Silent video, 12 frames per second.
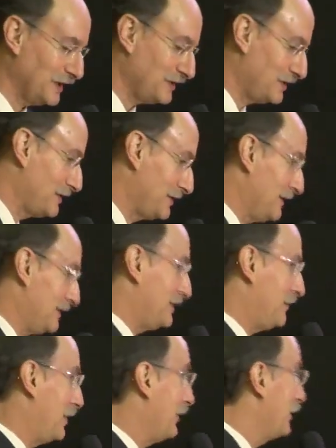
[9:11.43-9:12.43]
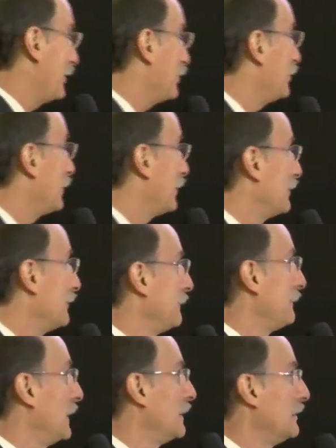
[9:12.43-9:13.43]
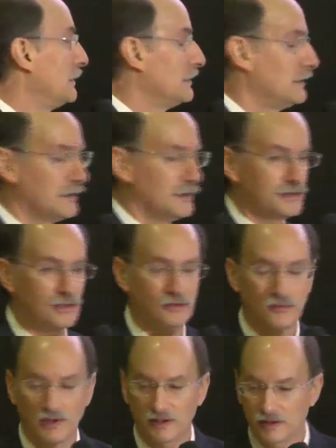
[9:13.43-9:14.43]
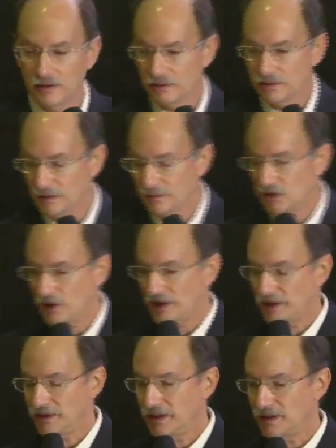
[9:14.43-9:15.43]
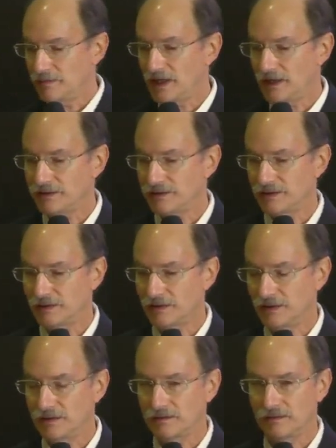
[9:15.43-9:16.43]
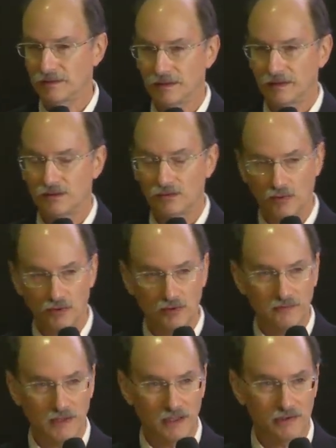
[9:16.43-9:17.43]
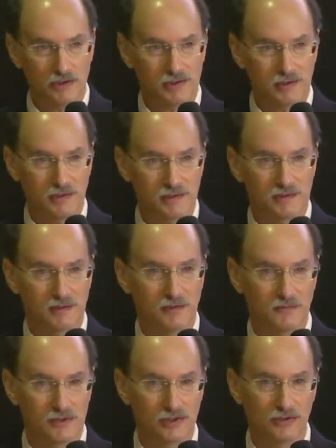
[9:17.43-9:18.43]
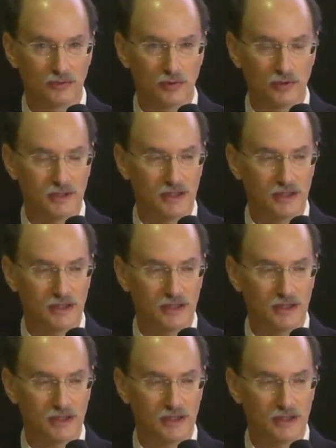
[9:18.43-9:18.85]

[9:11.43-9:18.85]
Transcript: That's, that's part of the issue here. So what I'm gonna, I'm talking then about uh, the role of consciousness in the physical world.